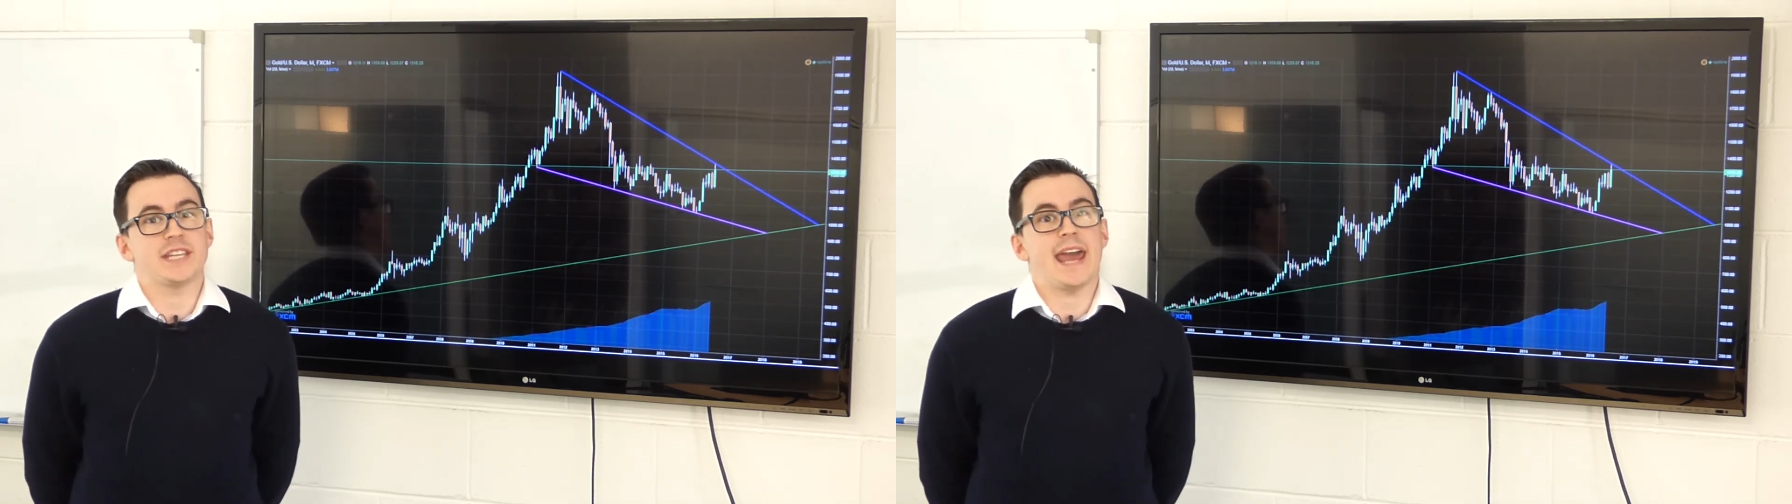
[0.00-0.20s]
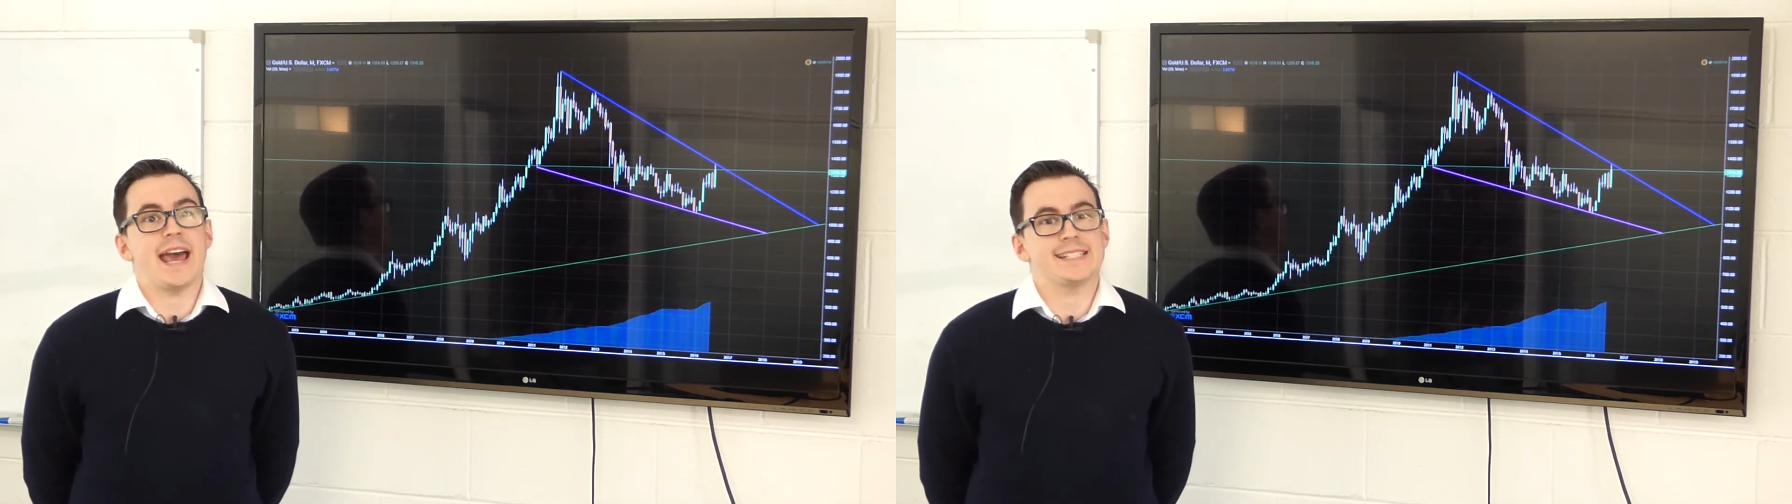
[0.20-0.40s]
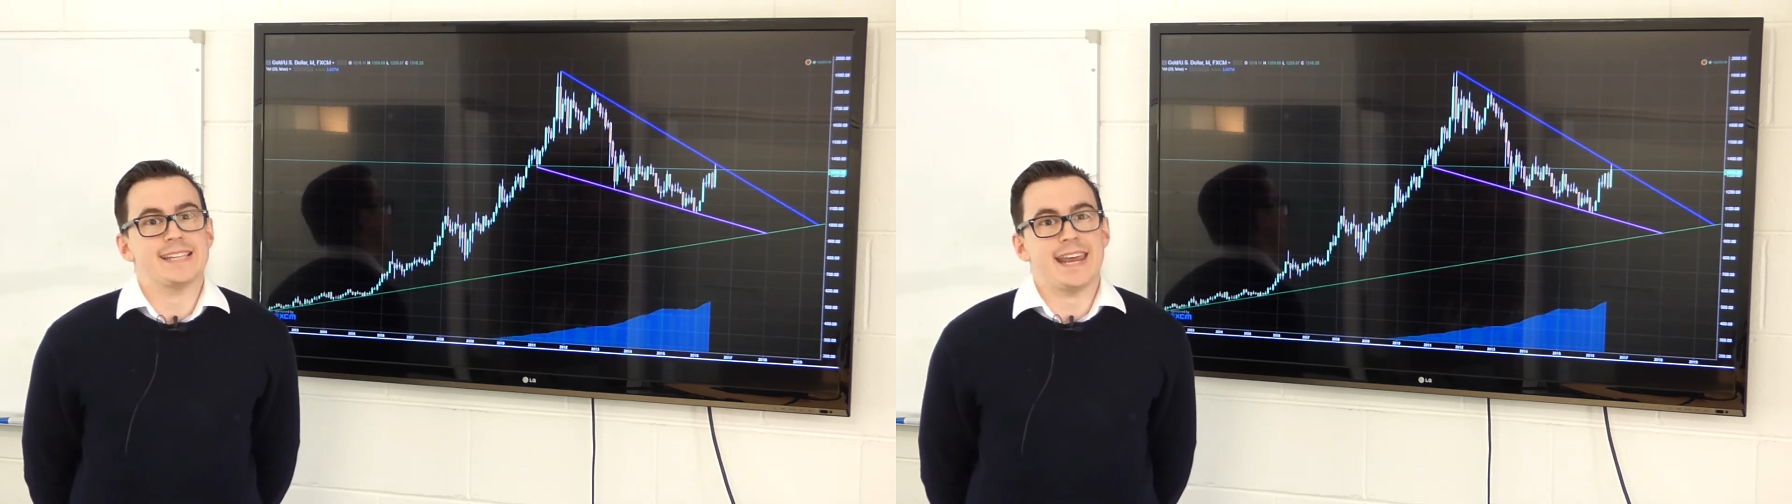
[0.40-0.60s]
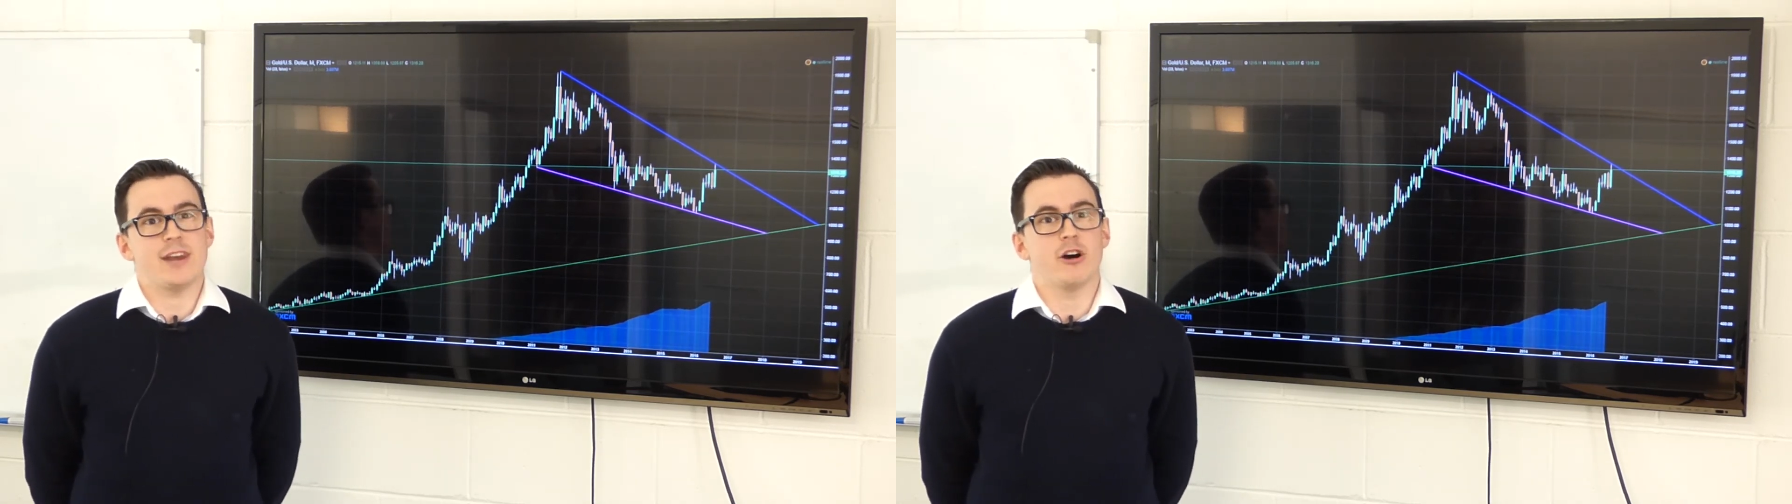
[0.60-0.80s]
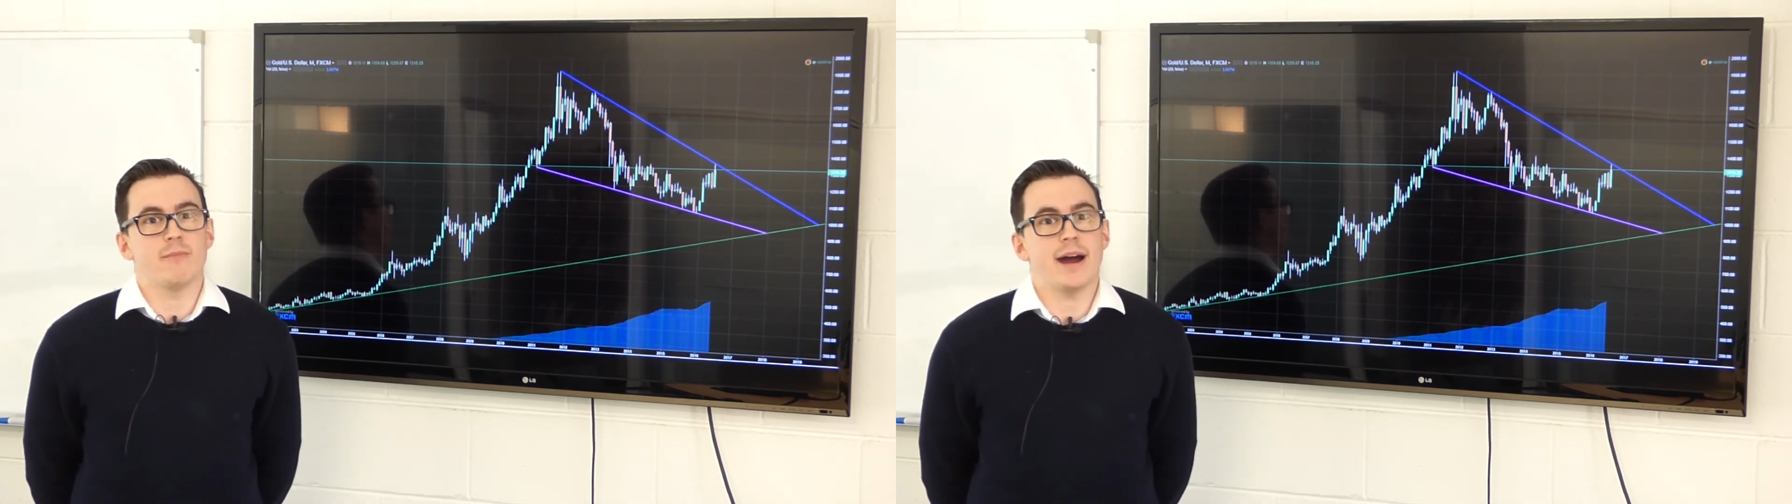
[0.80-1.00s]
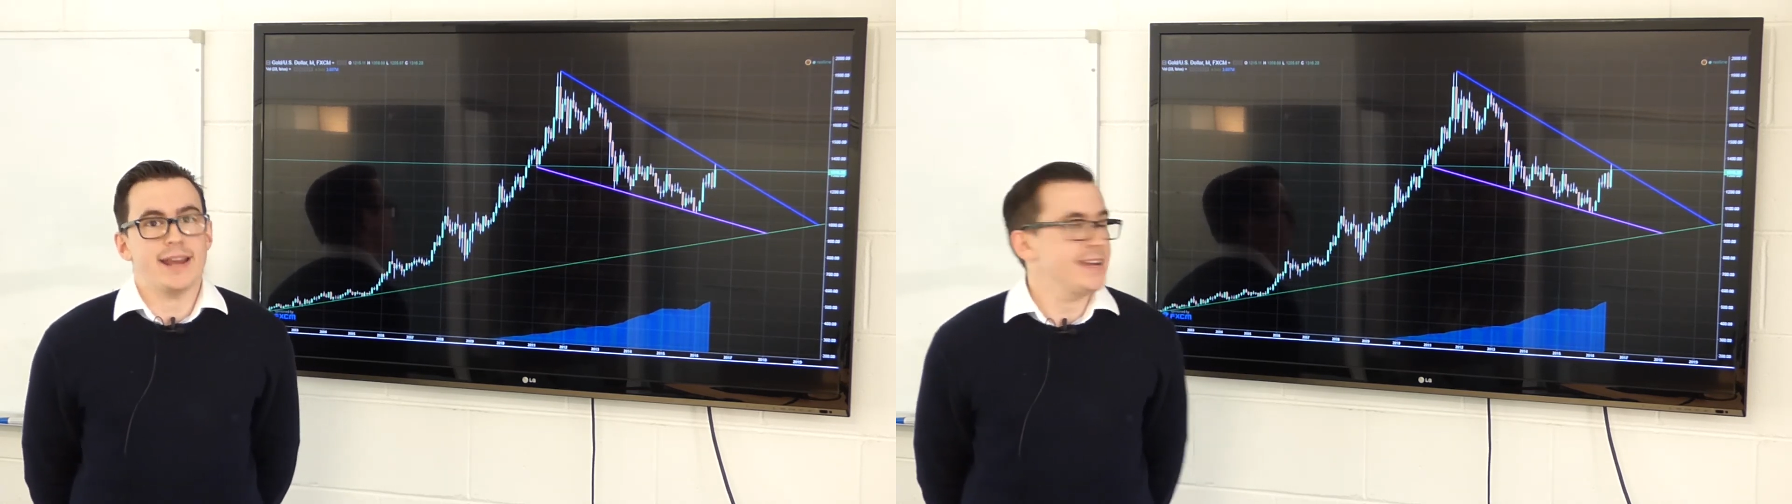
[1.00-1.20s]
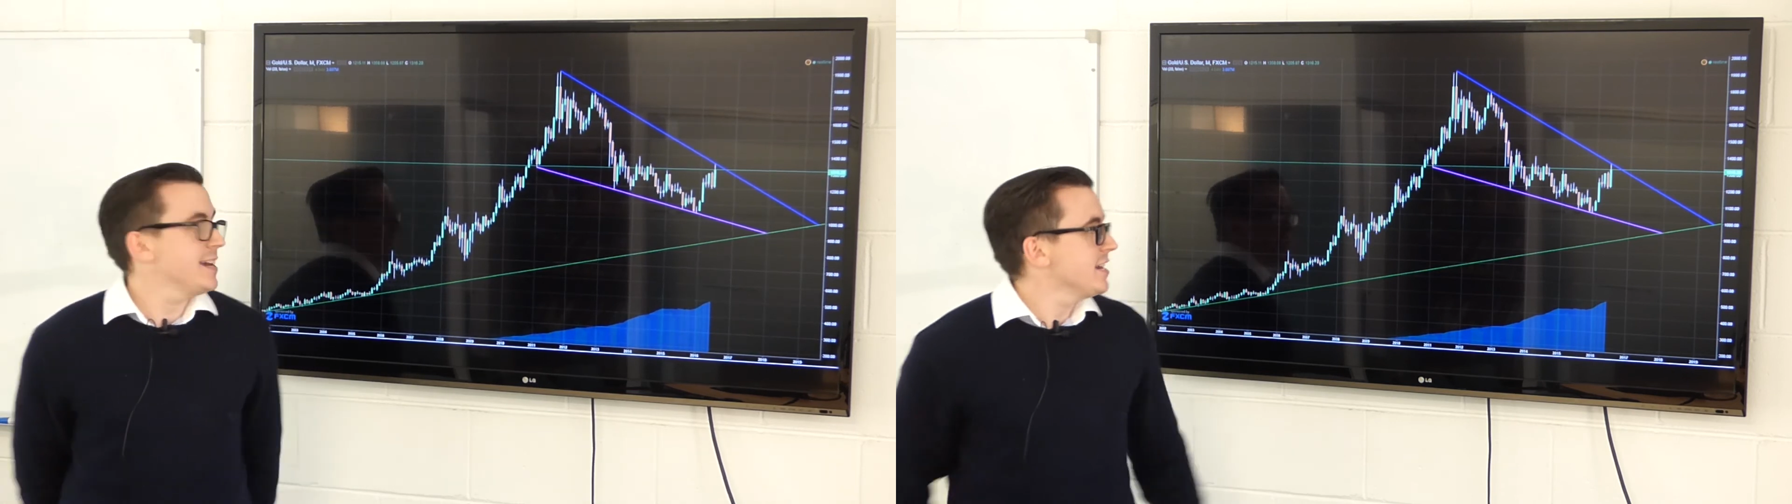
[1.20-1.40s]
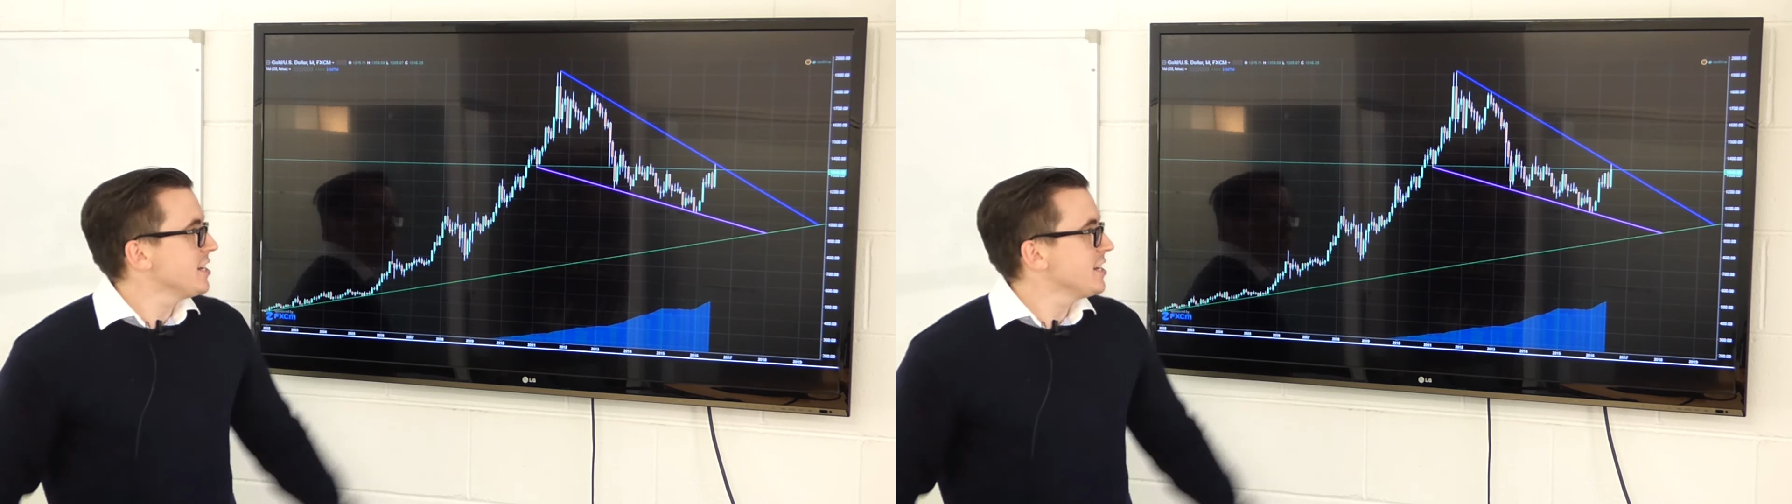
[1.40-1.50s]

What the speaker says: an asset and not money,